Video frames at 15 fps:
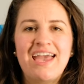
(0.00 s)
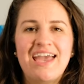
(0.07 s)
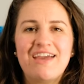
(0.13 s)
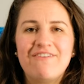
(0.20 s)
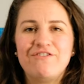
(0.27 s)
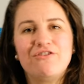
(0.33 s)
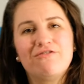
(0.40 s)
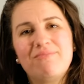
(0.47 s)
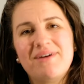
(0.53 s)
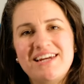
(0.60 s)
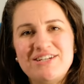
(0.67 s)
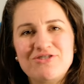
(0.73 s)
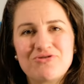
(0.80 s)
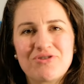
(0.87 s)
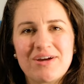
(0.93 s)
If you've been
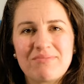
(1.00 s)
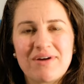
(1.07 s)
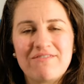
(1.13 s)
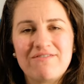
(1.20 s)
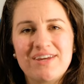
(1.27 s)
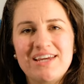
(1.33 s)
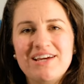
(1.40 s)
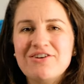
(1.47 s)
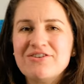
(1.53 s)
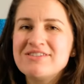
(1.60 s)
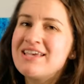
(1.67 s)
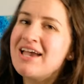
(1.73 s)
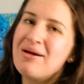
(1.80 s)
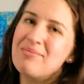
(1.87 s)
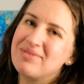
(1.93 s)
enjoying my
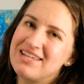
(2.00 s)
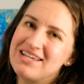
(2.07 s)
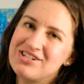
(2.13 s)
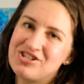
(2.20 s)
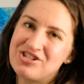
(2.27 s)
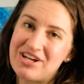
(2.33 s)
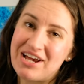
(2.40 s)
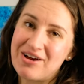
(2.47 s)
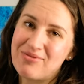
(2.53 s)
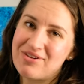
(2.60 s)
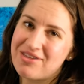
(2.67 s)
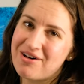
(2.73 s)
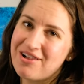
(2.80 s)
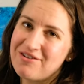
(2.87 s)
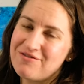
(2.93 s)
videos, please share
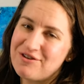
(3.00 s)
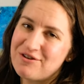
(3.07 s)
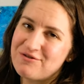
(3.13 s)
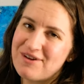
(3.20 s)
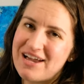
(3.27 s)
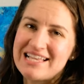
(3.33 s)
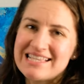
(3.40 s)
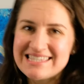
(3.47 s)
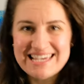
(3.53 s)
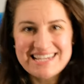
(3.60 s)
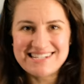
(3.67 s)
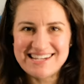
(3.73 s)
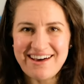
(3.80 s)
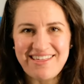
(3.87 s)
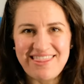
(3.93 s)
with all of your friends
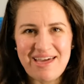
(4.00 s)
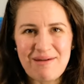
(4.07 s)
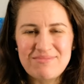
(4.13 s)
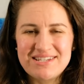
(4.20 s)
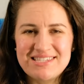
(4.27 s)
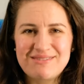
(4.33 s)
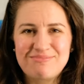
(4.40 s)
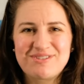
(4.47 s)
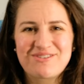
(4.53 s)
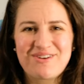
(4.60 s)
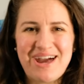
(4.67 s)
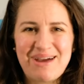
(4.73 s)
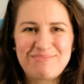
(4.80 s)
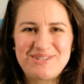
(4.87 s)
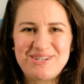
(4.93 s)
and tell them to
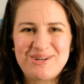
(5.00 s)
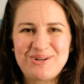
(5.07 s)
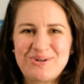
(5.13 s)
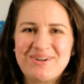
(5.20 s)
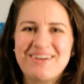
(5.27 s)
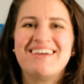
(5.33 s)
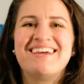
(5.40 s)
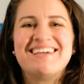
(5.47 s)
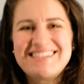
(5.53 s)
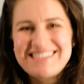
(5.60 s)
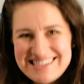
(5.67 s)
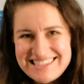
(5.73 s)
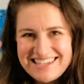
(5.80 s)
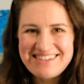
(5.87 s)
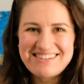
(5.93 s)
subscribe too.
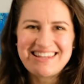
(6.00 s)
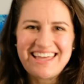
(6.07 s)
See you